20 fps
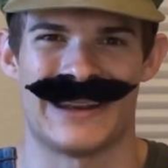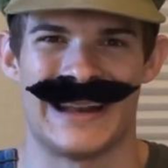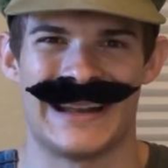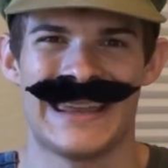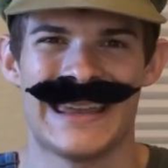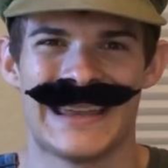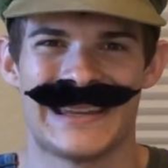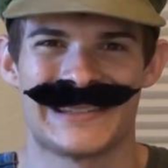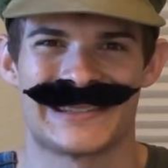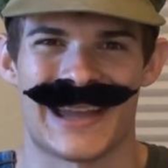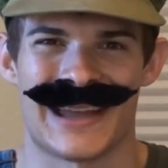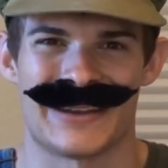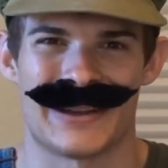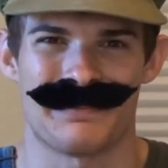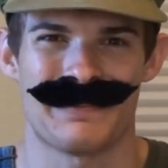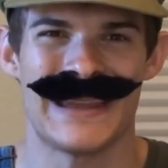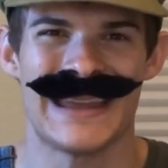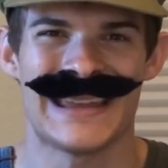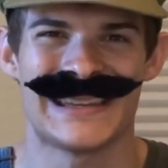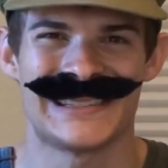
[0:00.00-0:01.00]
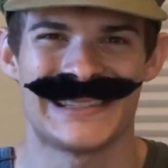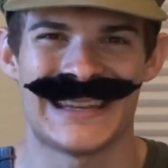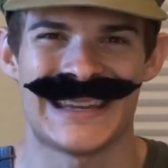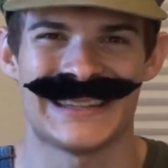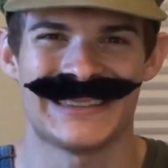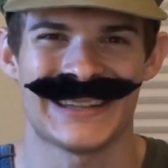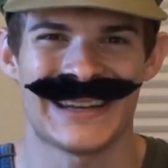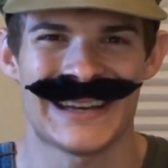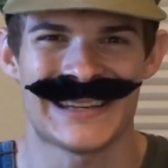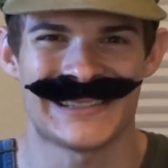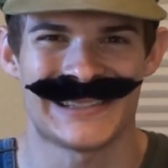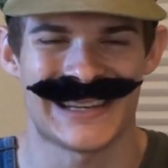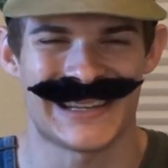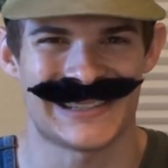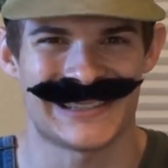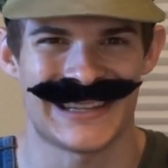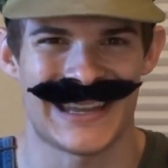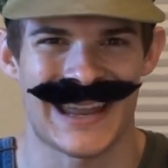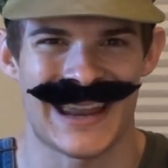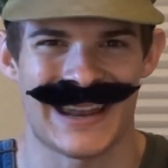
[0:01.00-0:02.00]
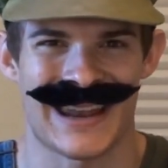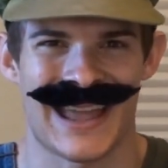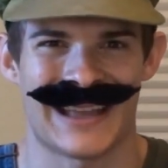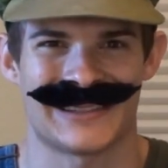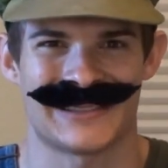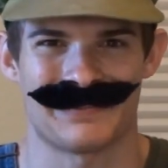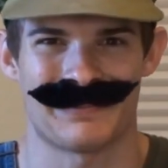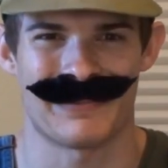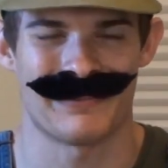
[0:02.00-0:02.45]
be released on the PC, 360, and